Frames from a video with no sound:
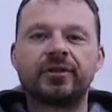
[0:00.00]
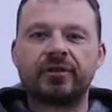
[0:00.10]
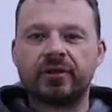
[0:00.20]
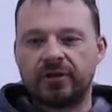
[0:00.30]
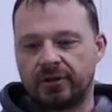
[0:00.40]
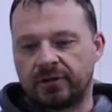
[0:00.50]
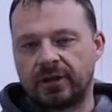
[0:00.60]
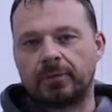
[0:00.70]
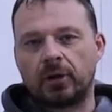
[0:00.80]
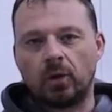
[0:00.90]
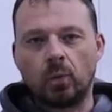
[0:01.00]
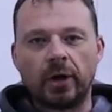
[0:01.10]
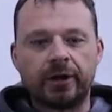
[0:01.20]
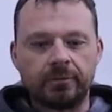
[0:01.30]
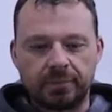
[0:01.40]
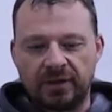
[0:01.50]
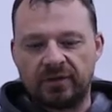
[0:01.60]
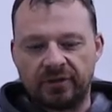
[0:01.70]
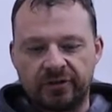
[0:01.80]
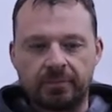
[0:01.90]
is your typical white P
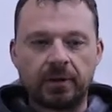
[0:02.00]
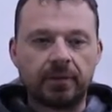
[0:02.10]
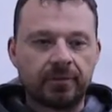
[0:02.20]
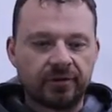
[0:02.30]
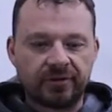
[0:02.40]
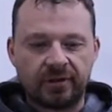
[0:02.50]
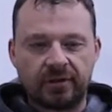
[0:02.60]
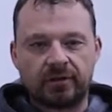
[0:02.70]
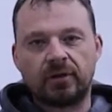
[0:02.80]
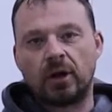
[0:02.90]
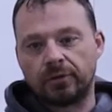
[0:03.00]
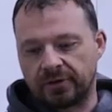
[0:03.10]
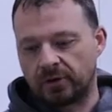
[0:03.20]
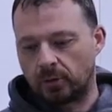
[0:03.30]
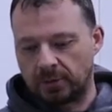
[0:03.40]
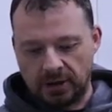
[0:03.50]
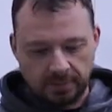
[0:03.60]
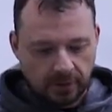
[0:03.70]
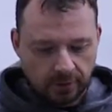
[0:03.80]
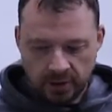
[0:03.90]
V C pipe you see in Lowe's and Home
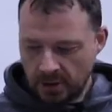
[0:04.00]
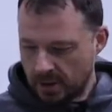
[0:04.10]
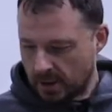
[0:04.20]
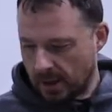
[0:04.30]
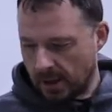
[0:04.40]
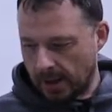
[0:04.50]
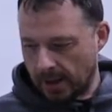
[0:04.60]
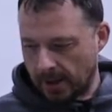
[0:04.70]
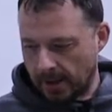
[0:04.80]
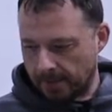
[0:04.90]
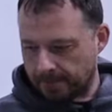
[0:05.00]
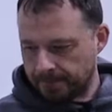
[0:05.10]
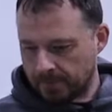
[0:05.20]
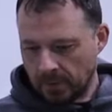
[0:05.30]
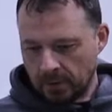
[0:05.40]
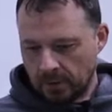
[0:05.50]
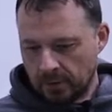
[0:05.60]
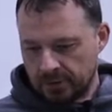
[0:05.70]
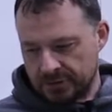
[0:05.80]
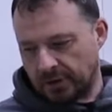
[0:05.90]
Depot. Um,
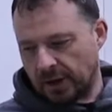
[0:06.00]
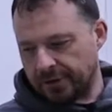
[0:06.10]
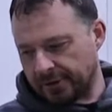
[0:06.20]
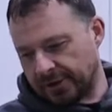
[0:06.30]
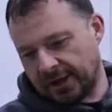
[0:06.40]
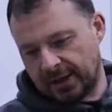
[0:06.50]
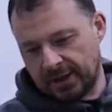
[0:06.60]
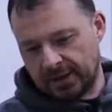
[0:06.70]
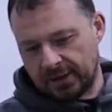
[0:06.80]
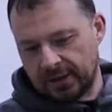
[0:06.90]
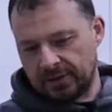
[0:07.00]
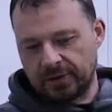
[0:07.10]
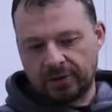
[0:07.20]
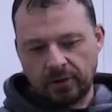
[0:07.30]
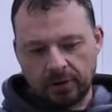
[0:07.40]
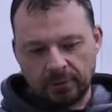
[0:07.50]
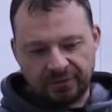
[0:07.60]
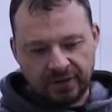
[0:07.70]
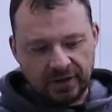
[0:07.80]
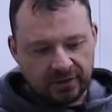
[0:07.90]
So other than the normal
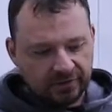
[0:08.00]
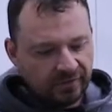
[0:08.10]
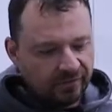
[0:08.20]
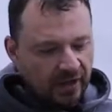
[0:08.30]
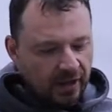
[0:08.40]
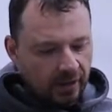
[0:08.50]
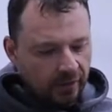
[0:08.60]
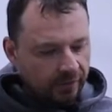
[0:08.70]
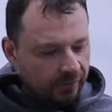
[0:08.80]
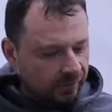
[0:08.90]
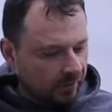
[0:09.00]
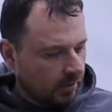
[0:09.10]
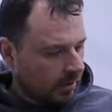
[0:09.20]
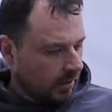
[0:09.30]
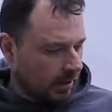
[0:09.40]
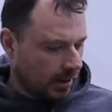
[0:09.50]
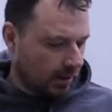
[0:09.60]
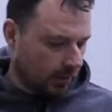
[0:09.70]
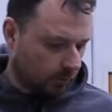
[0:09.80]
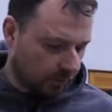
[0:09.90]
fittings and valves,
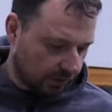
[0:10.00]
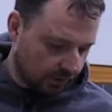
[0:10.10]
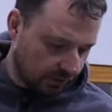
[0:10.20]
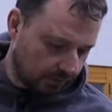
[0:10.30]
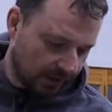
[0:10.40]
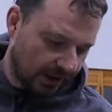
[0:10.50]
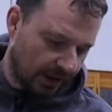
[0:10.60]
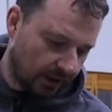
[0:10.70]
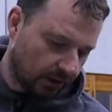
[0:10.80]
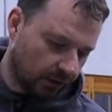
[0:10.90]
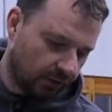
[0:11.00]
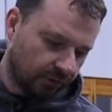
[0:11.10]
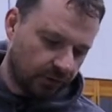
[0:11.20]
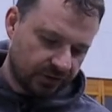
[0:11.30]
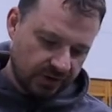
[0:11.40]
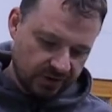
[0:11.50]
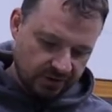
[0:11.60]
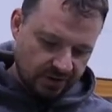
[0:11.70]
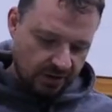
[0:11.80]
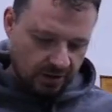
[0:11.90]
uh, we'll get into the mechanicals, which
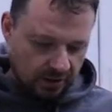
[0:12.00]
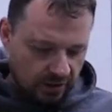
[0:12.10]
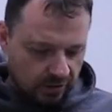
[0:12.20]
is the